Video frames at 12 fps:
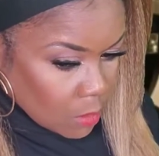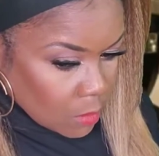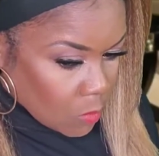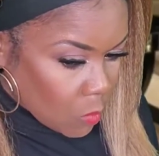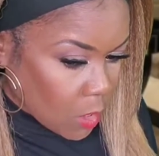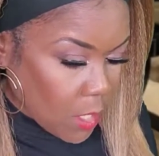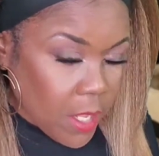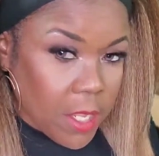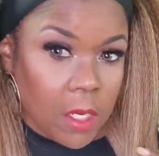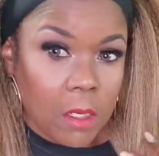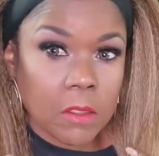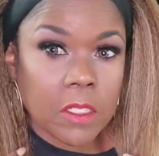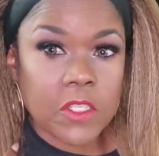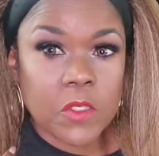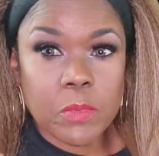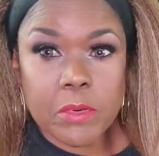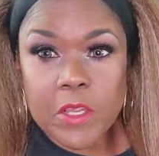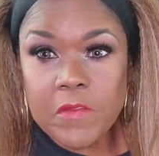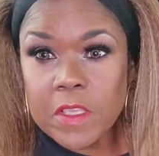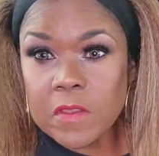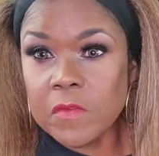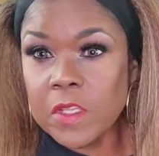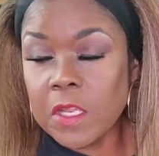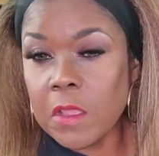The one I had on in this
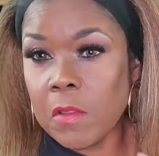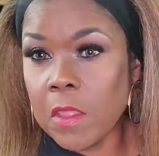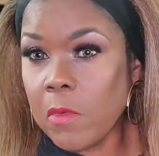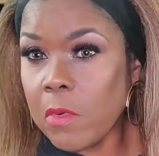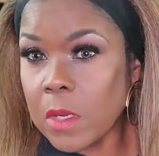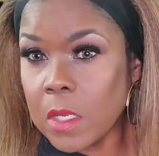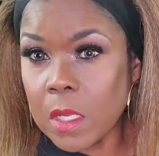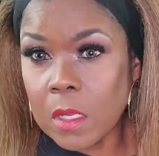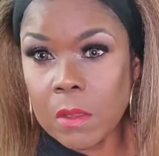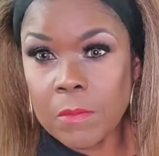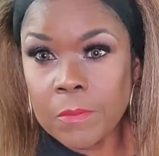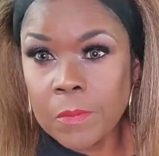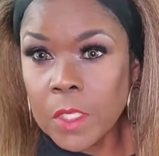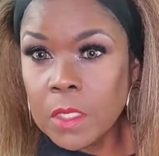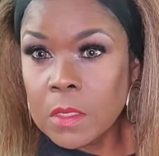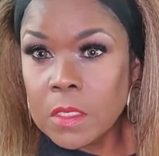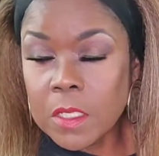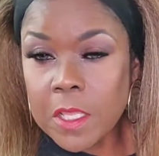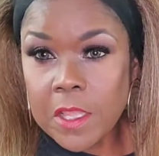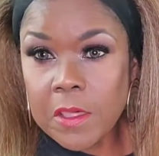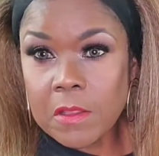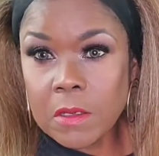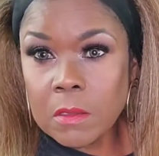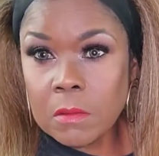previous video, they were
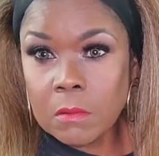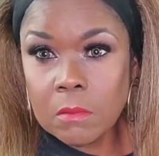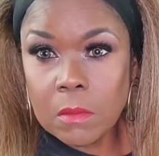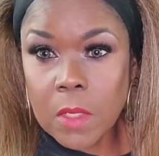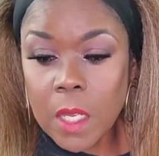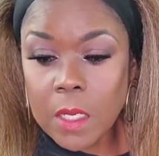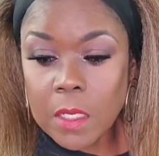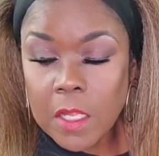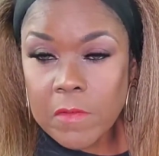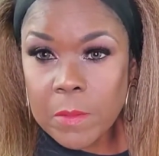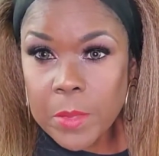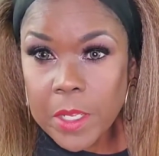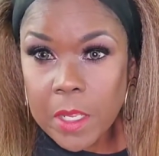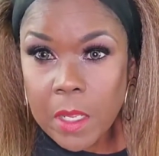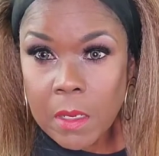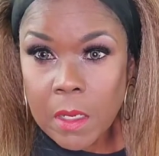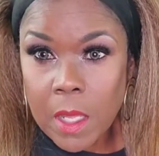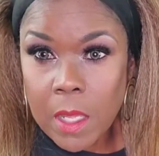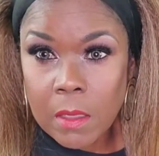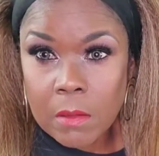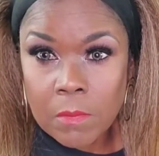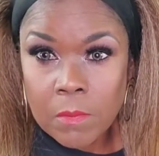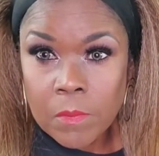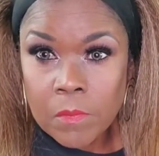together. I didn't even pay like
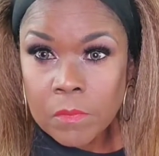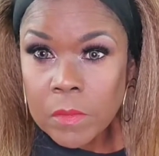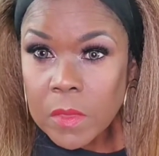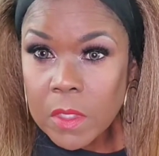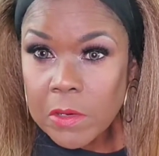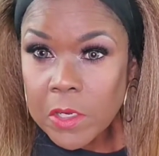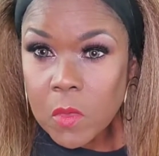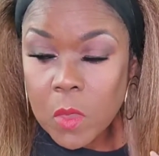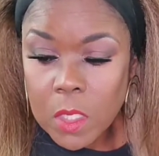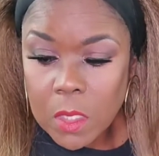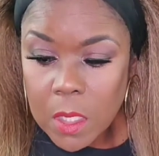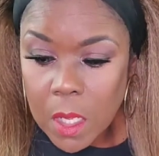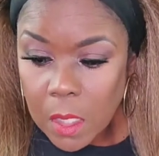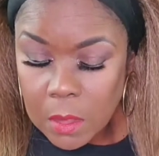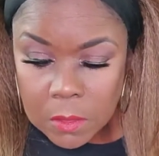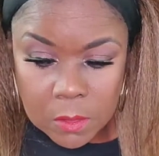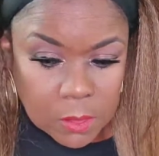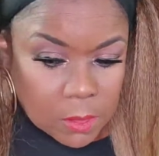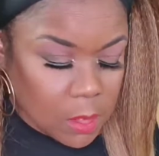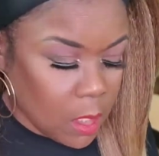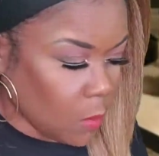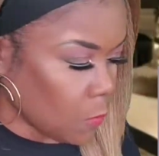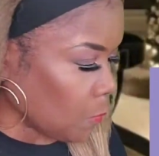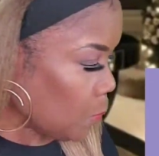$31. So